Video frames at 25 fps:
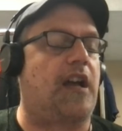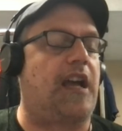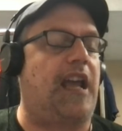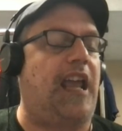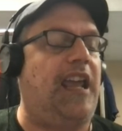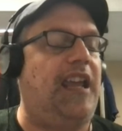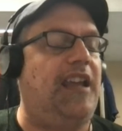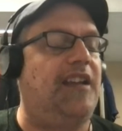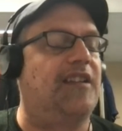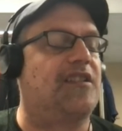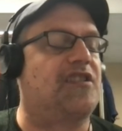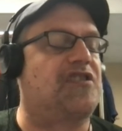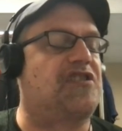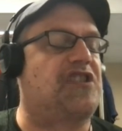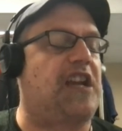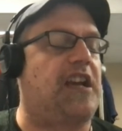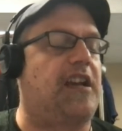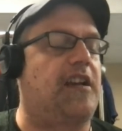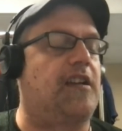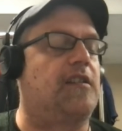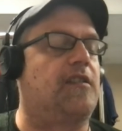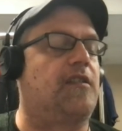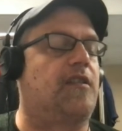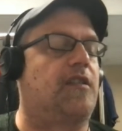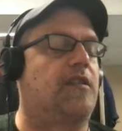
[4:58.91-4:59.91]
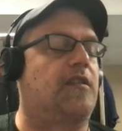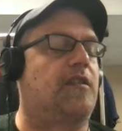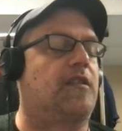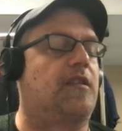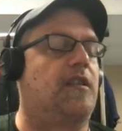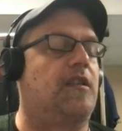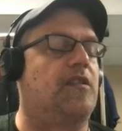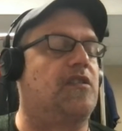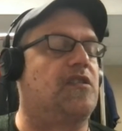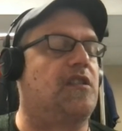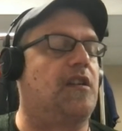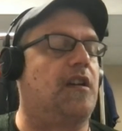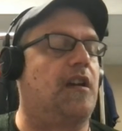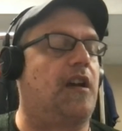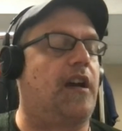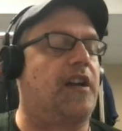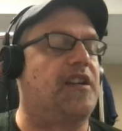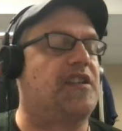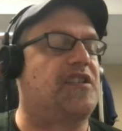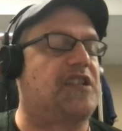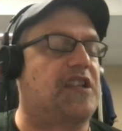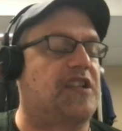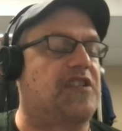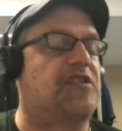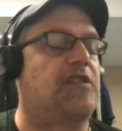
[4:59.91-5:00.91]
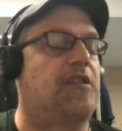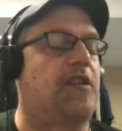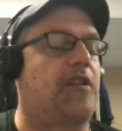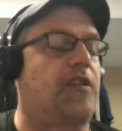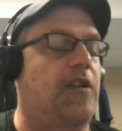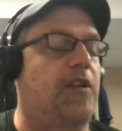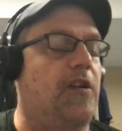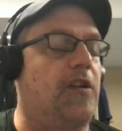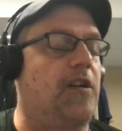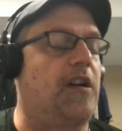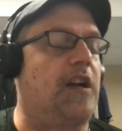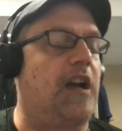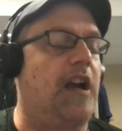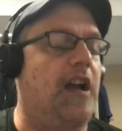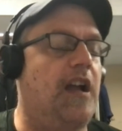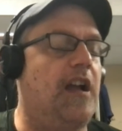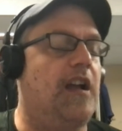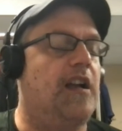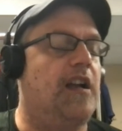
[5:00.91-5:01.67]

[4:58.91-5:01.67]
in the second, 6 in the third.